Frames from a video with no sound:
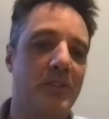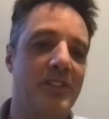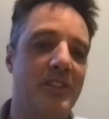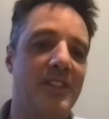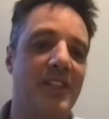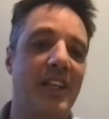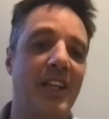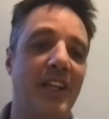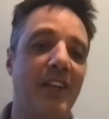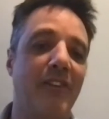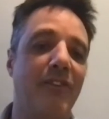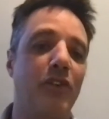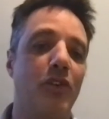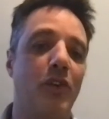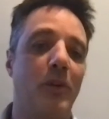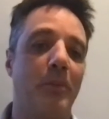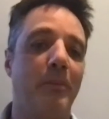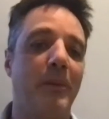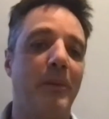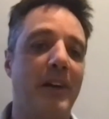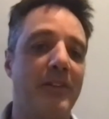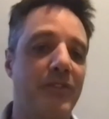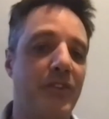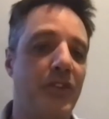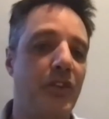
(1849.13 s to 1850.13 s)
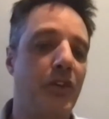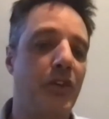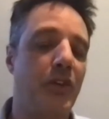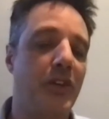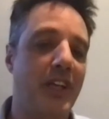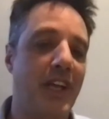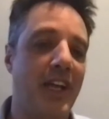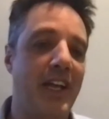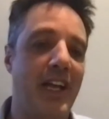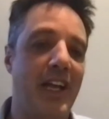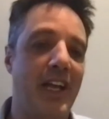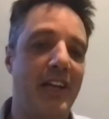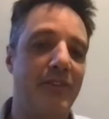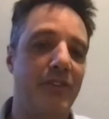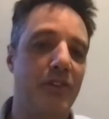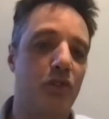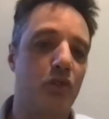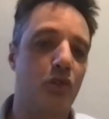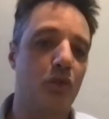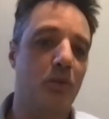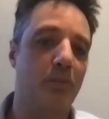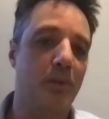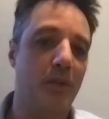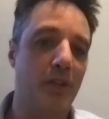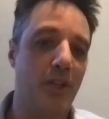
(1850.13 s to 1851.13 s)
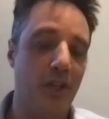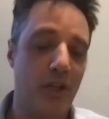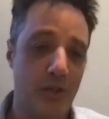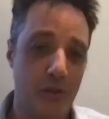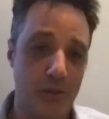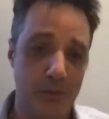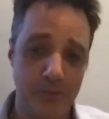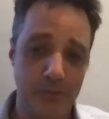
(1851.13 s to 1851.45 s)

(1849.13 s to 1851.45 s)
Think if you're above the UK average or below,